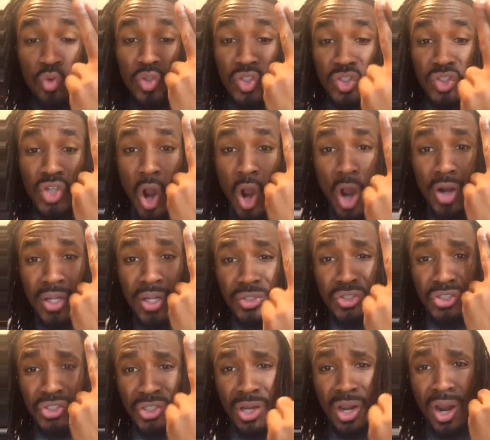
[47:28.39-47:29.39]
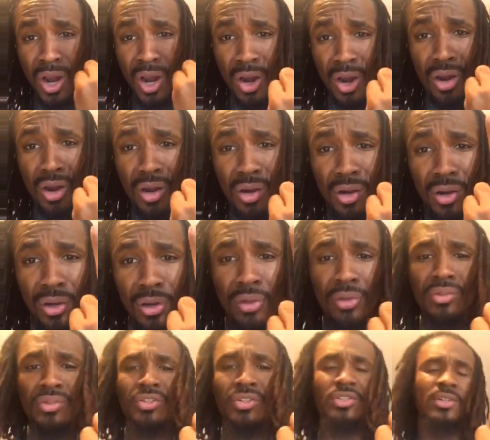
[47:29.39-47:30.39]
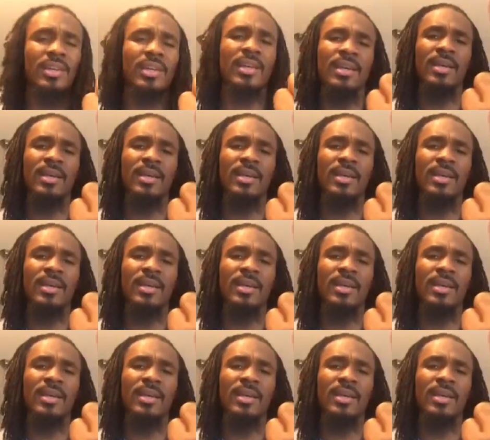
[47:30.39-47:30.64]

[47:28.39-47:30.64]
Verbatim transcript: start a church.